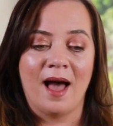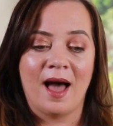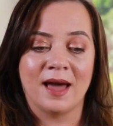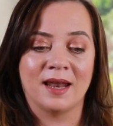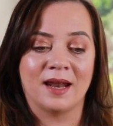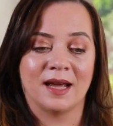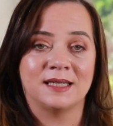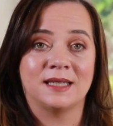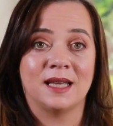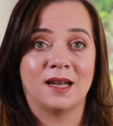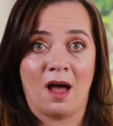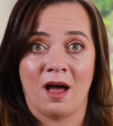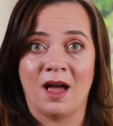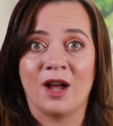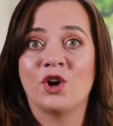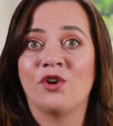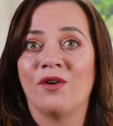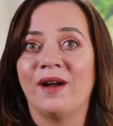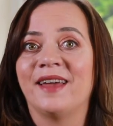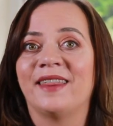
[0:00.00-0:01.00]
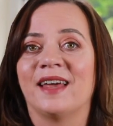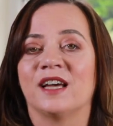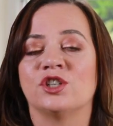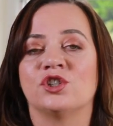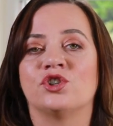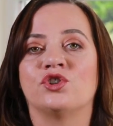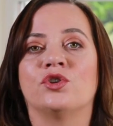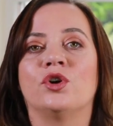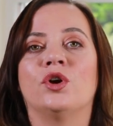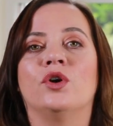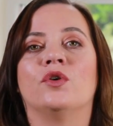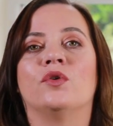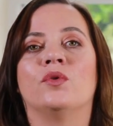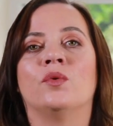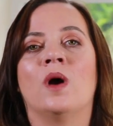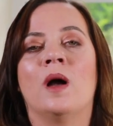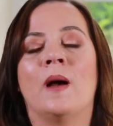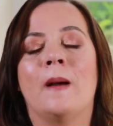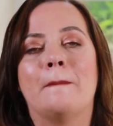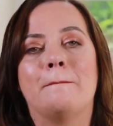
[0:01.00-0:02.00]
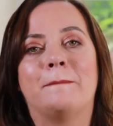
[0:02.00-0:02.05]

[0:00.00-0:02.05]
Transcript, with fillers: And I said, I agree, that's true.